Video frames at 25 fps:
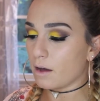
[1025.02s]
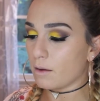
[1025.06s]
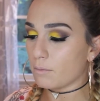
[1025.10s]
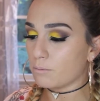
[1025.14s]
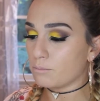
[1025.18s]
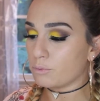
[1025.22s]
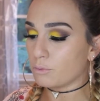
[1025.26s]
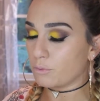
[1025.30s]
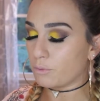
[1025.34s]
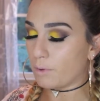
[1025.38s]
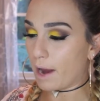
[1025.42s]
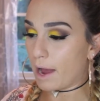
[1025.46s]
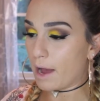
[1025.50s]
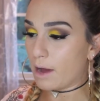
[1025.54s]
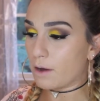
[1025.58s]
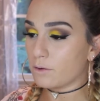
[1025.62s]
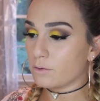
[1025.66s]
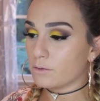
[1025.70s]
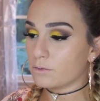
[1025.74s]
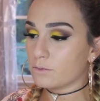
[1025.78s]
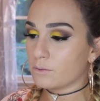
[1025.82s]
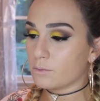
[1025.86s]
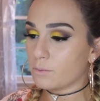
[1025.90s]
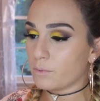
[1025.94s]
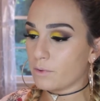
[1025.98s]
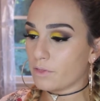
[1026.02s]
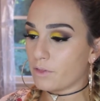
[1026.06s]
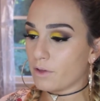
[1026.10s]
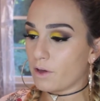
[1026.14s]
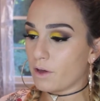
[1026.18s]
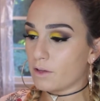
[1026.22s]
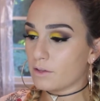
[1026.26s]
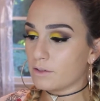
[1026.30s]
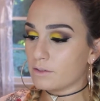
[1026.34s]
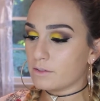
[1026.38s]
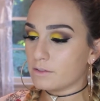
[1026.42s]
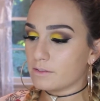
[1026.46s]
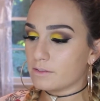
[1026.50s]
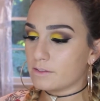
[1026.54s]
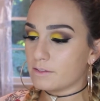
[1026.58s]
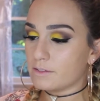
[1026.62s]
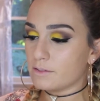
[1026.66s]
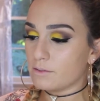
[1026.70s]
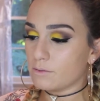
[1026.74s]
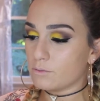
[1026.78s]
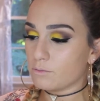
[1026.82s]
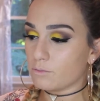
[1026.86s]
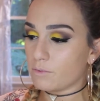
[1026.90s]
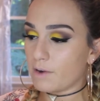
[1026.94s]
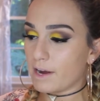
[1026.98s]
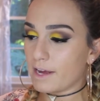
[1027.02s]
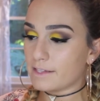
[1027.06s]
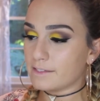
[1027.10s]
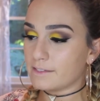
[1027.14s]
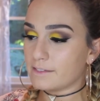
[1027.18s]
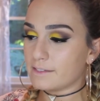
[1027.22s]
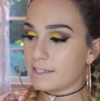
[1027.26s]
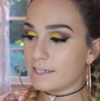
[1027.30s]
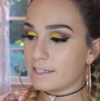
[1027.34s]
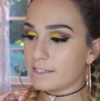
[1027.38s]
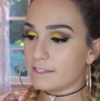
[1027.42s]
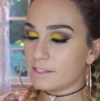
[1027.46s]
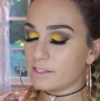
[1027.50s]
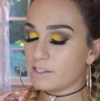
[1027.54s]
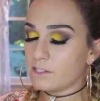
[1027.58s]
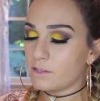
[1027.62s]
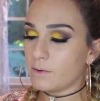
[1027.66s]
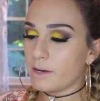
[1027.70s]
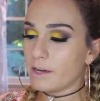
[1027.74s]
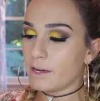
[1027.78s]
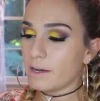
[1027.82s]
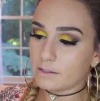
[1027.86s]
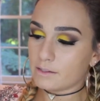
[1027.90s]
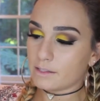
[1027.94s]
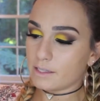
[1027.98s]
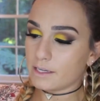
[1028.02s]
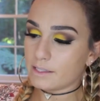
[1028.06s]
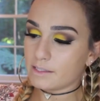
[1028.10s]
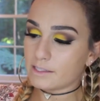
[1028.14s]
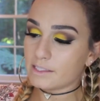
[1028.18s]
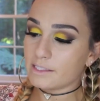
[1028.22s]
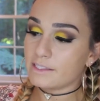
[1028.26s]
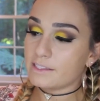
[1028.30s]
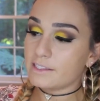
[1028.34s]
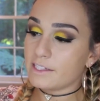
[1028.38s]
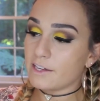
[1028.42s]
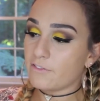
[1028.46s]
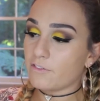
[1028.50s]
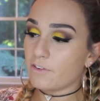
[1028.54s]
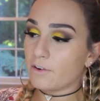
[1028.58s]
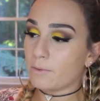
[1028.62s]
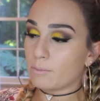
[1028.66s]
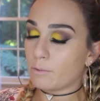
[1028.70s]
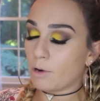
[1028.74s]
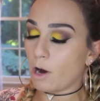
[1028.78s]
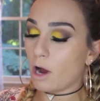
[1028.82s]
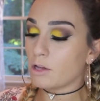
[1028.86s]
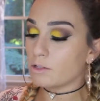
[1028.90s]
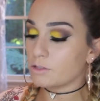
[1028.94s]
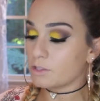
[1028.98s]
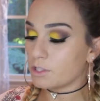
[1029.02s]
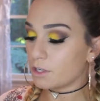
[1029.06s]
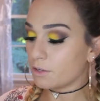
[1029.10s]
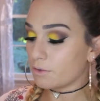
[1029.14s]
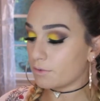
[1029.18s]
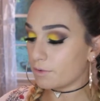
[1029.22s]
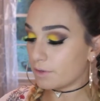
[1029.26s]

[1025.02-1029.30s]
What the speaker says: a brown with a red tint to it. It's a different bronzer,